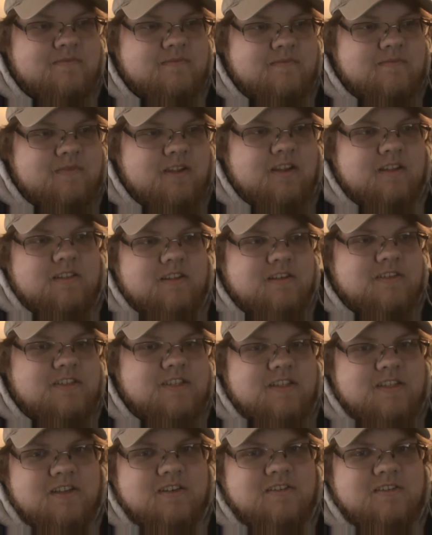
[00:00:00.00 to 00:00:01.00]

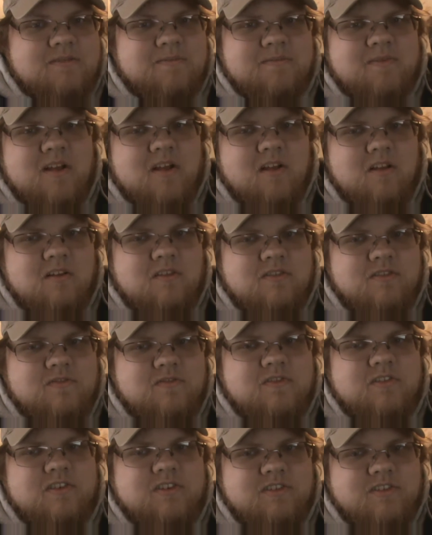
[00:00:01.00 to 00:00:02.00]
there's some cause
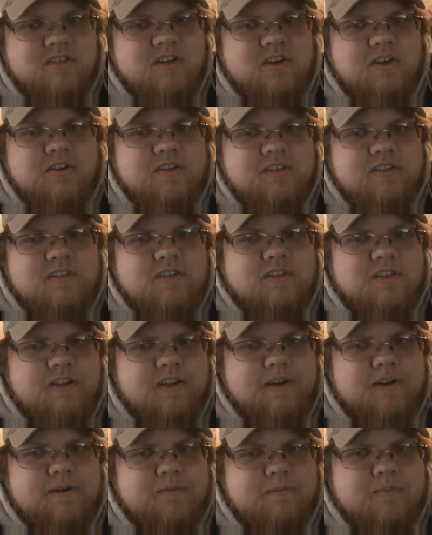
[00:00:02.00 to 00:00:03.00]
for concerns
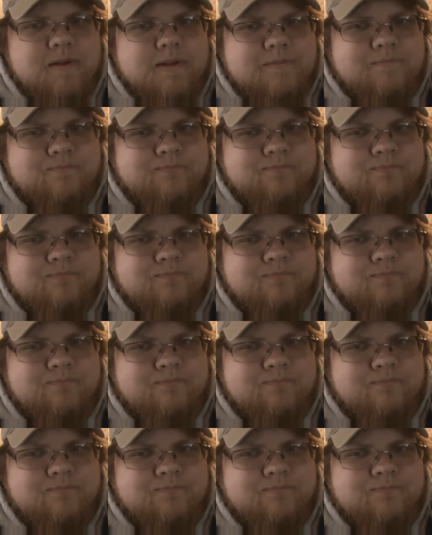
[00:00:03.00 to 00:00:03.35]
here, but